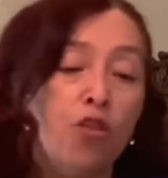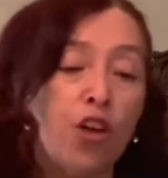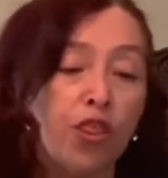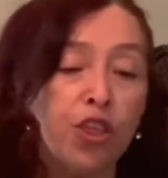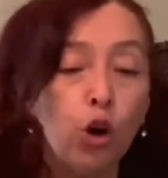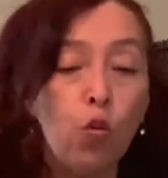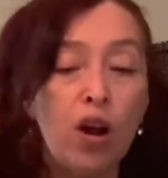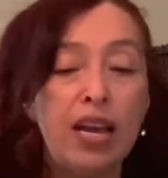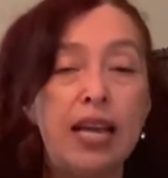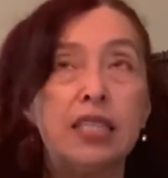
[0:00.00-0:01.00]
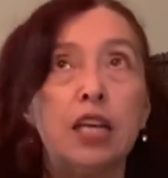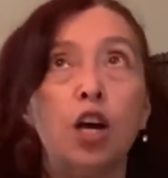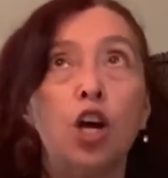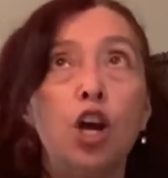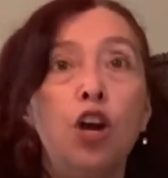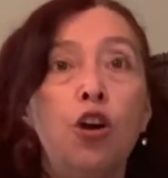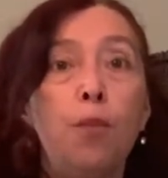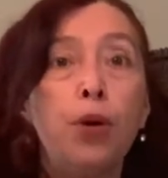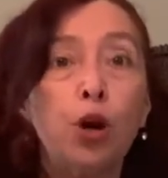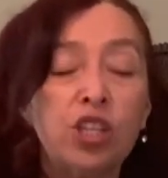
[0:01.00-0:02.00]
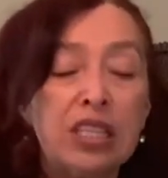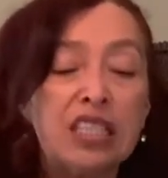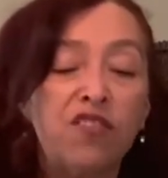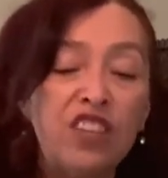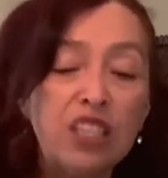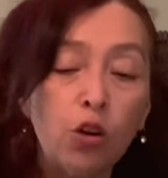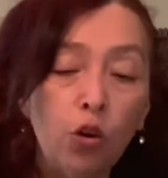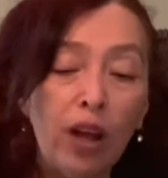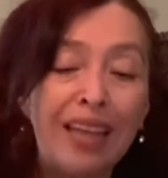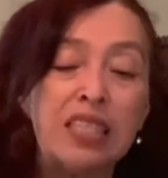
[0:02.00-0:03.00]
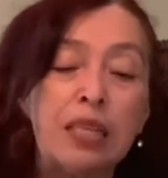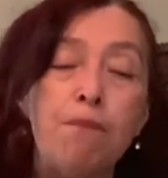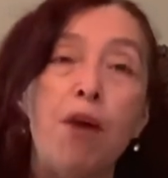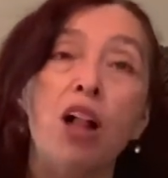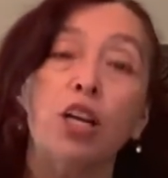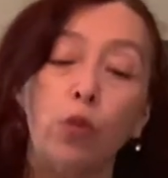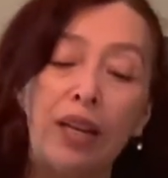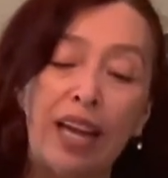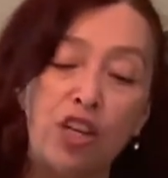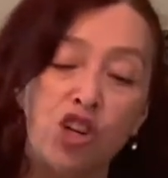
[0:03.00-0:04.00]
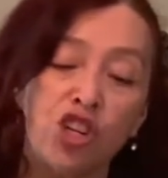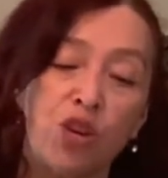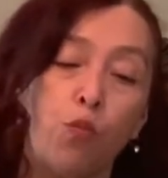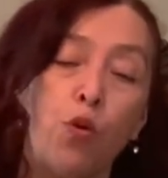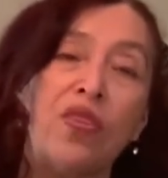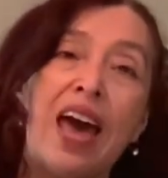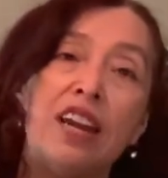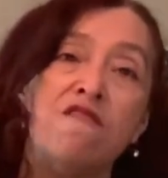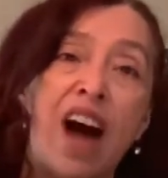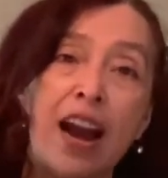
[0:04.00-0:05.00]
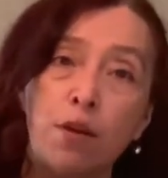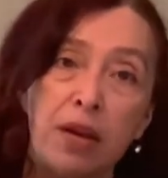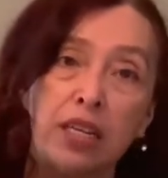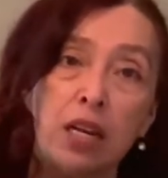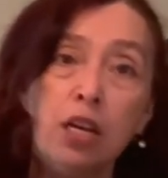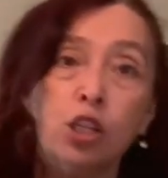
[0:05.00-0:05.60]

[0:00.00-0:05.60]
The third one is the person's physical and symbolic relationship with that environment.